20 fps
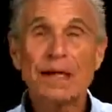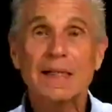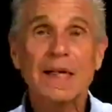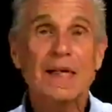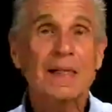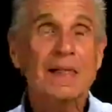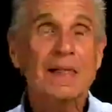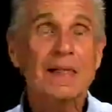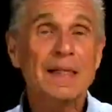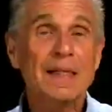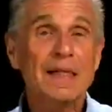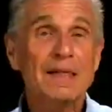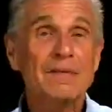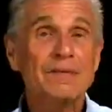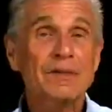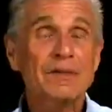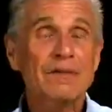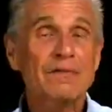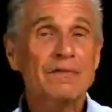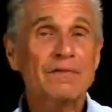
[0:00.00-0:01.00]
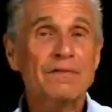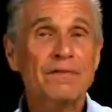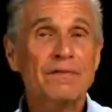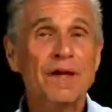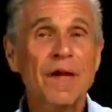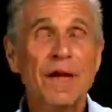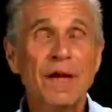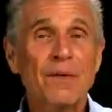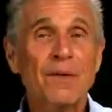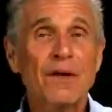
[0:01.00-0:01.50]
that leaves a
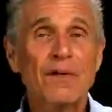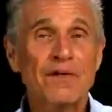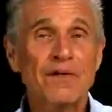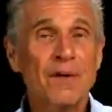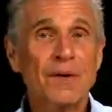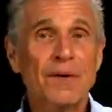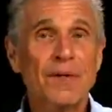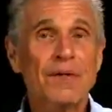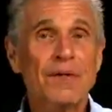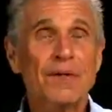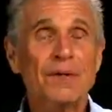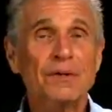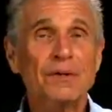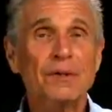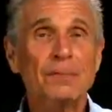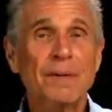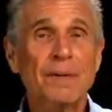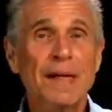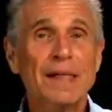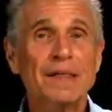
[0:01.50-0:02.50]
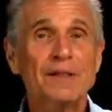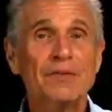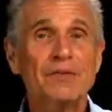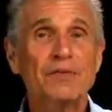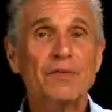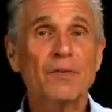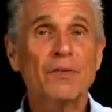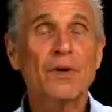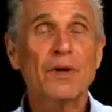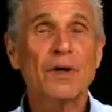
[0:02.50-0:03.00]
very, very little space
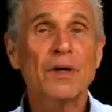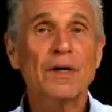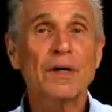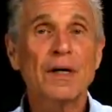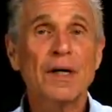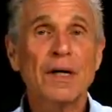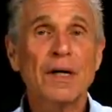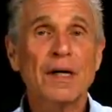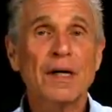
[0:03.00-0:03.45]
for